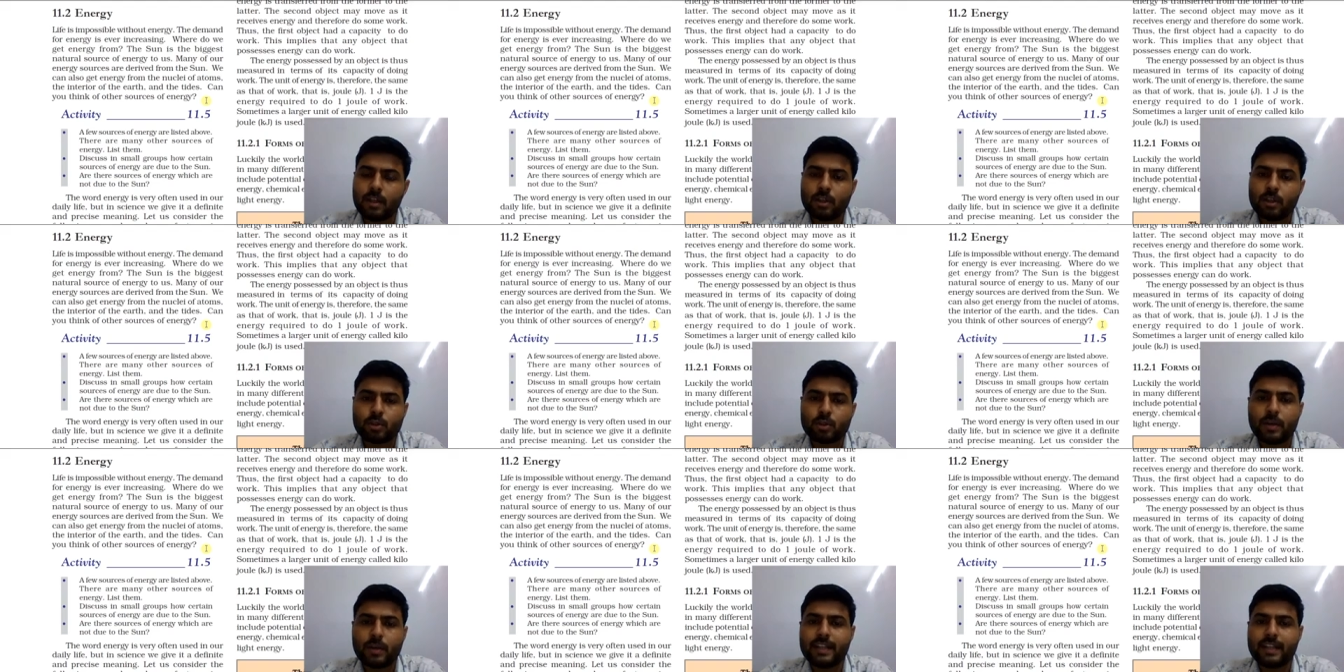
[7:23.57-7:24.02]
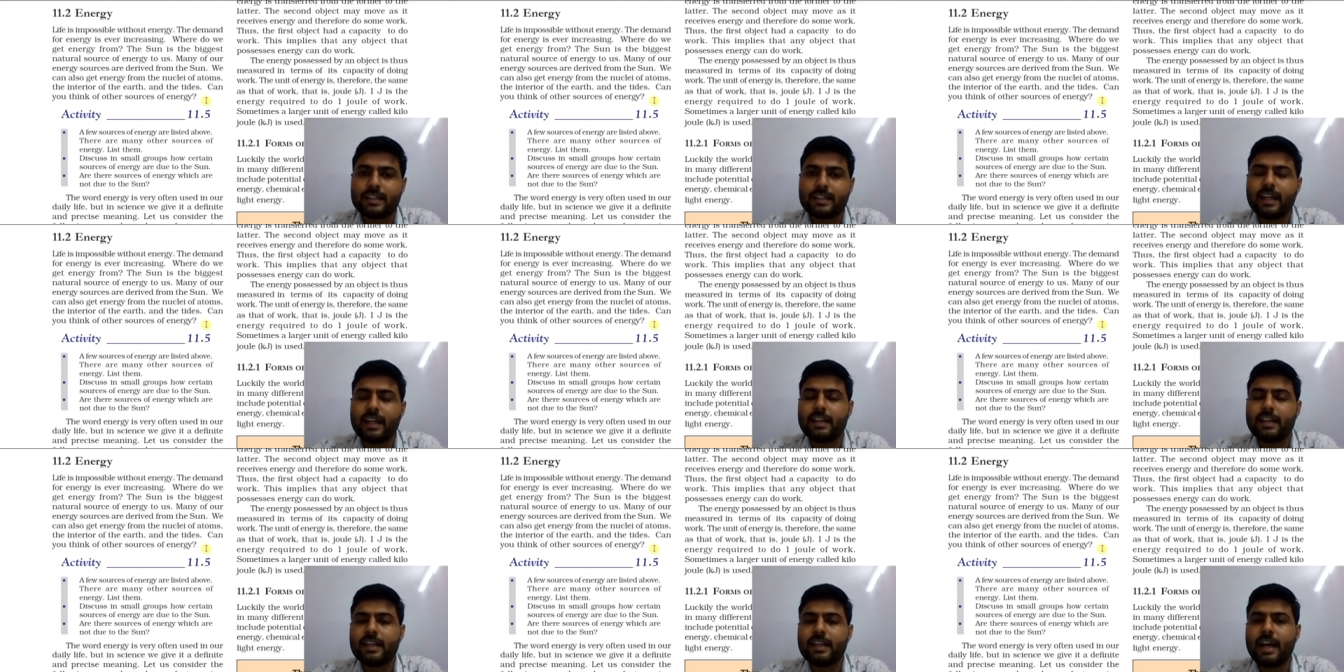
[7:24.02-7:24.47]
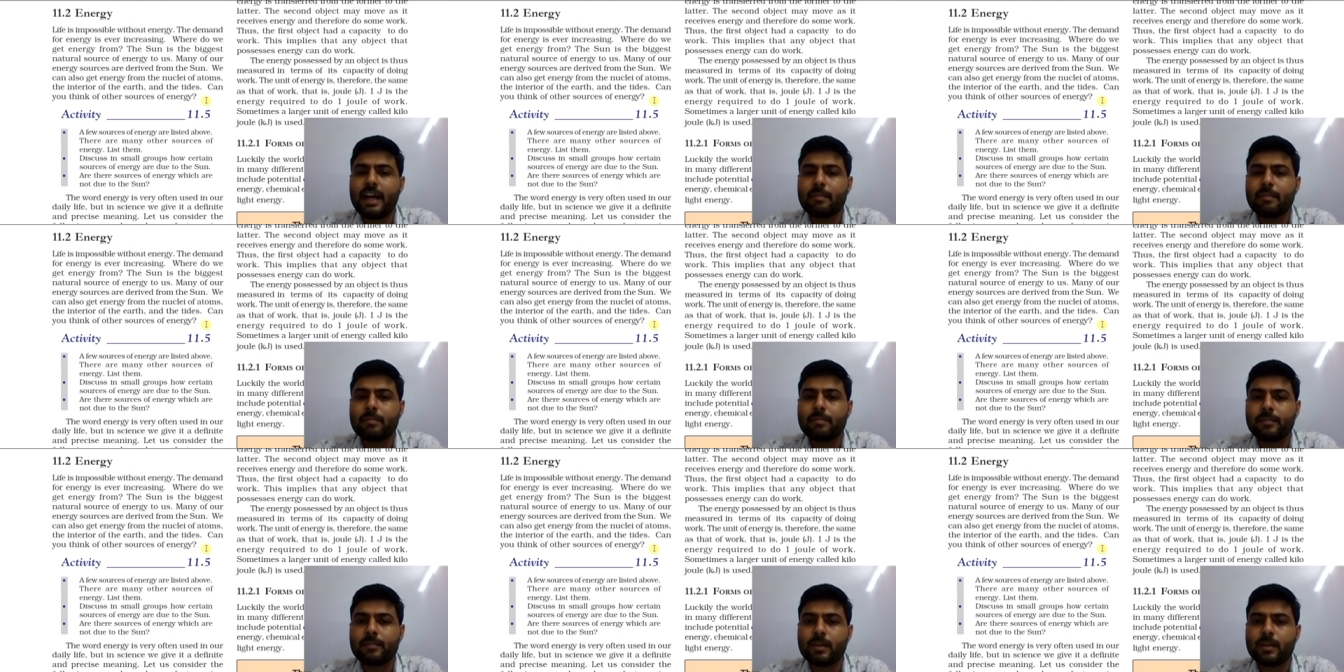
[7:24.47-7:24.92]
So at that
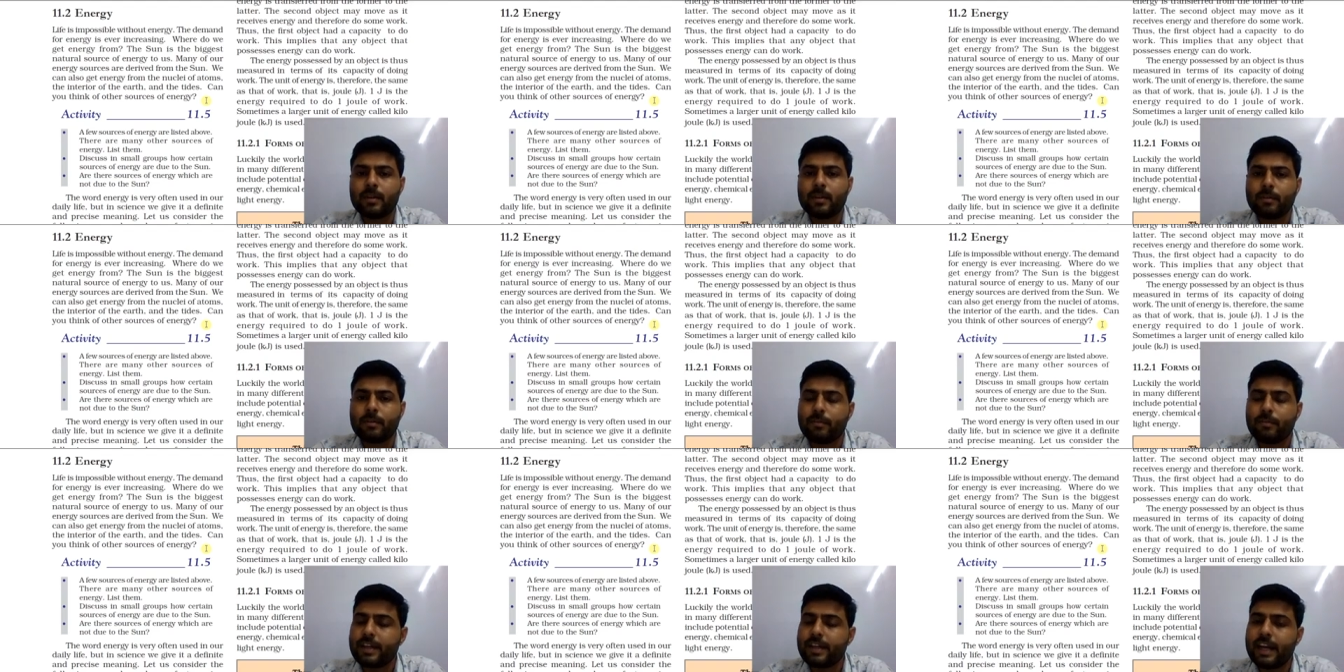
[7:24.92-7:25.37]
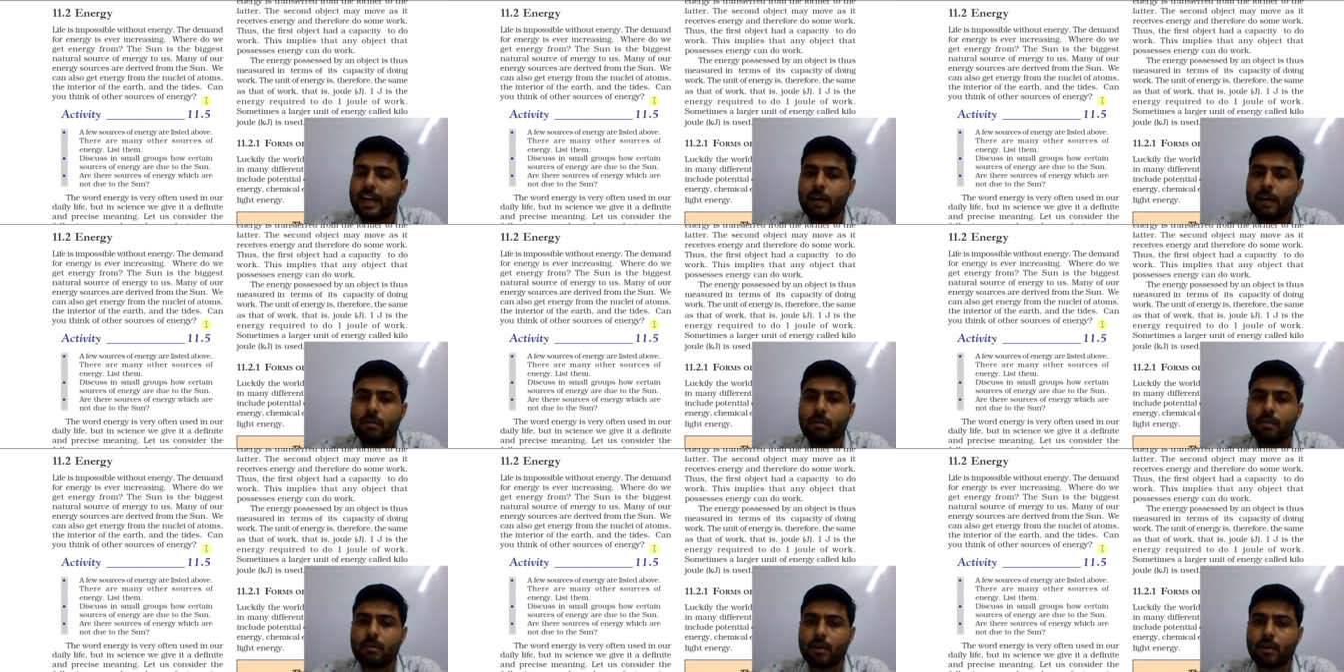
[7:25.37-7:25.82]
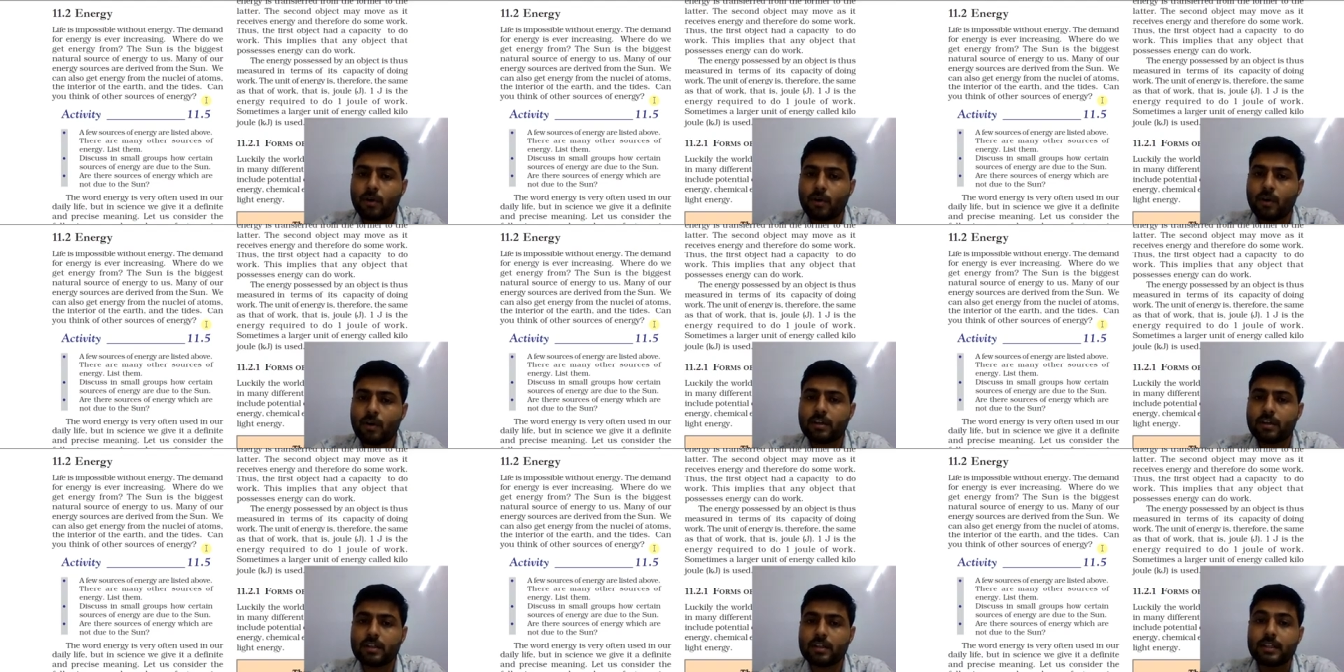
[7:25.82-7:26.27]
time, we have
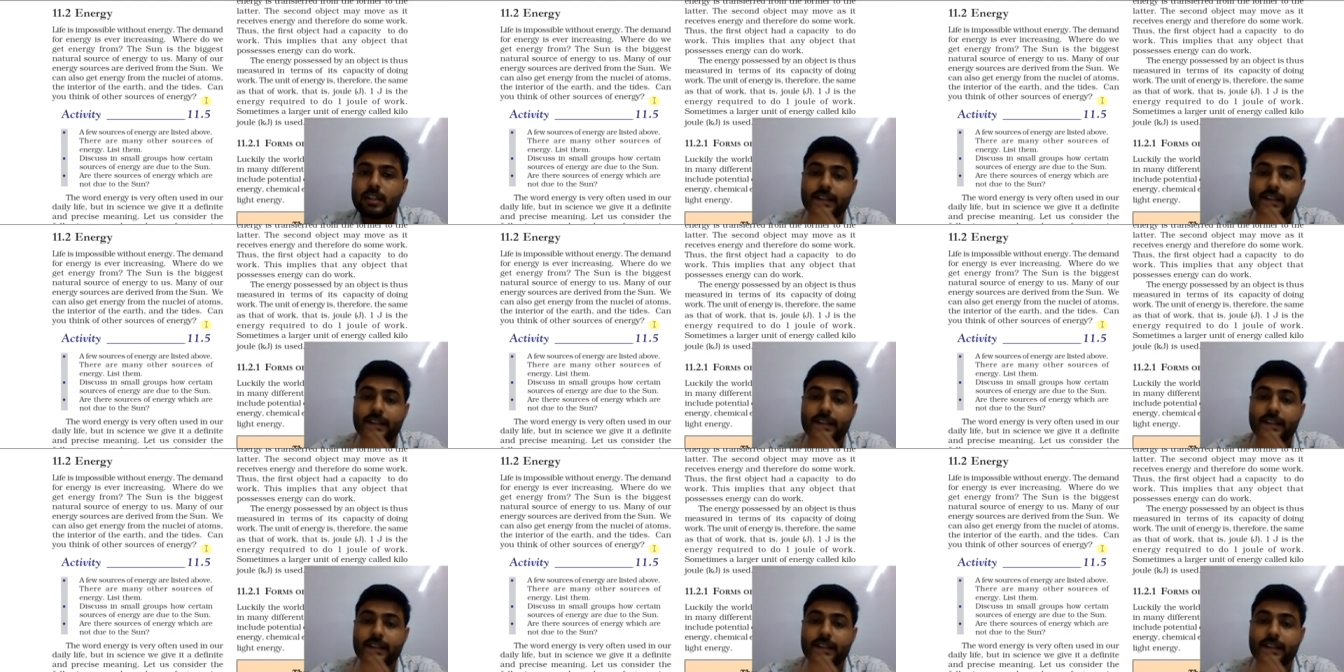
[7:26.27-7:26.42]
not